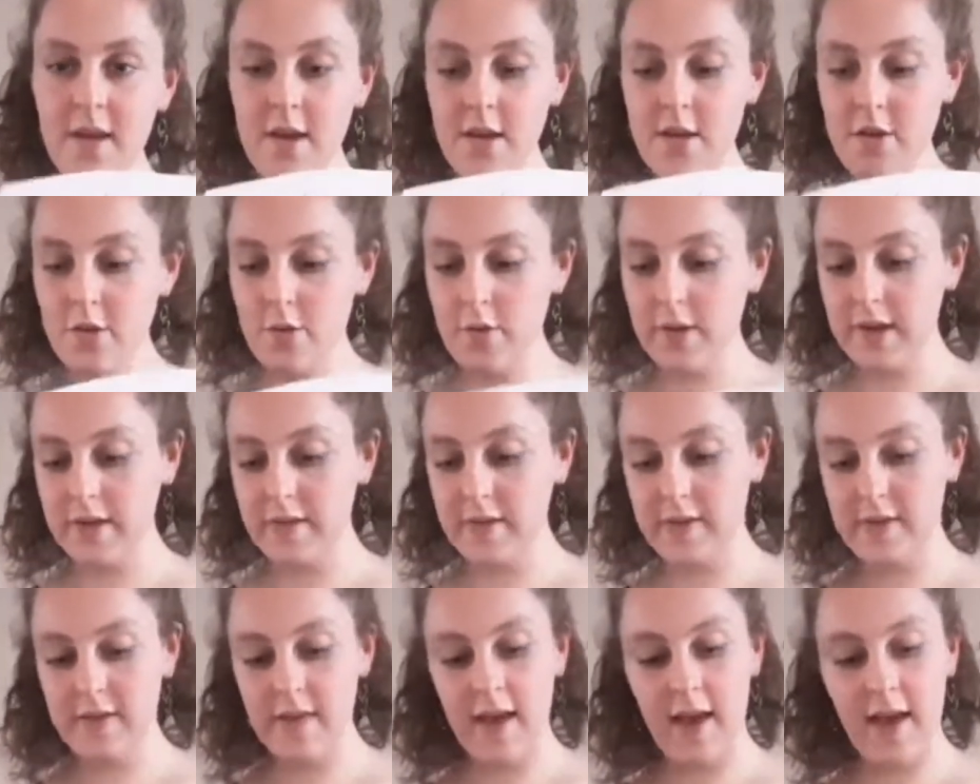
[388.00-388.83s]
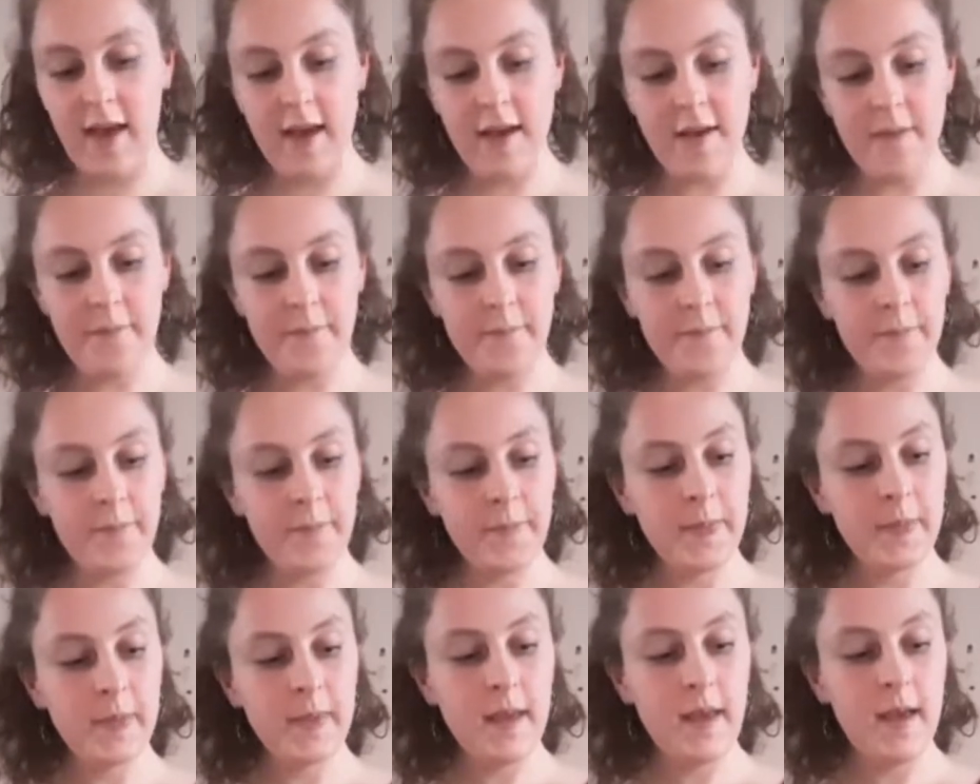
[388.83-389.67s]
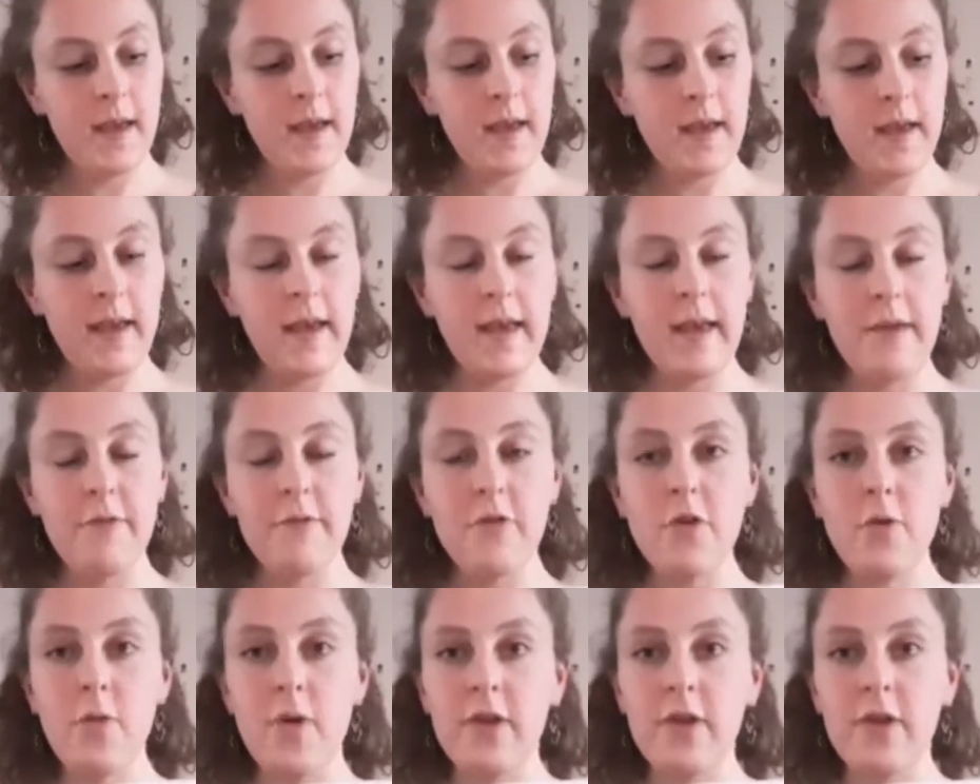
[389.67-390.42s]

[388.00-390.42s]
You can say, if you